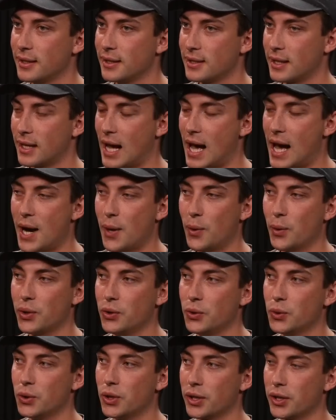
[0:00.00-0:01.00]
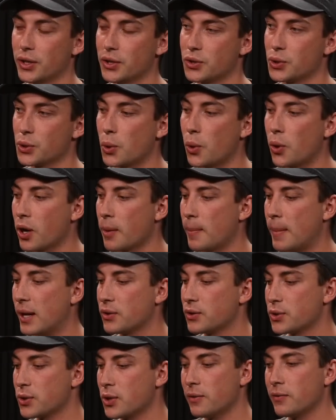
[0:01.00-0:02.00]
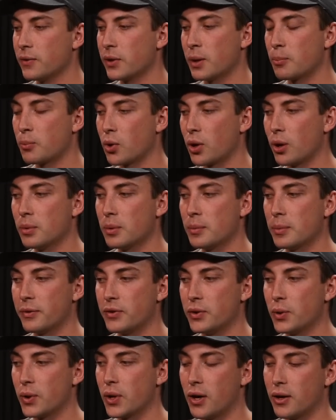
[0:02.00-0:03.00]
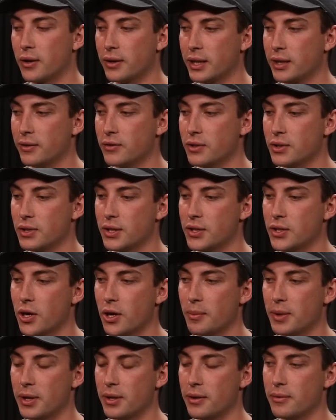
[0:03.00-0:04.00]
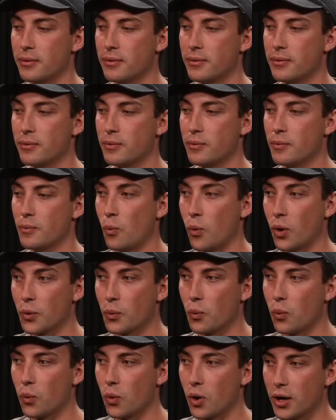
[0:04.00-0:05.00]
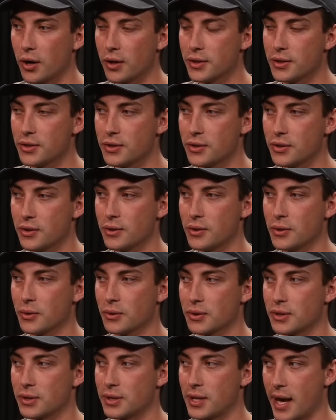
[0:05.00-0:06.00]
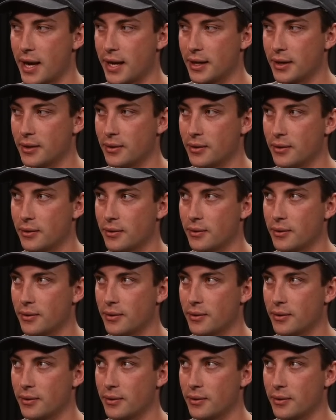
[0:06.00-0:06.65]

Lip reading: It's like, how are you going to talk about solving a problem if you can't even determine what words you're saying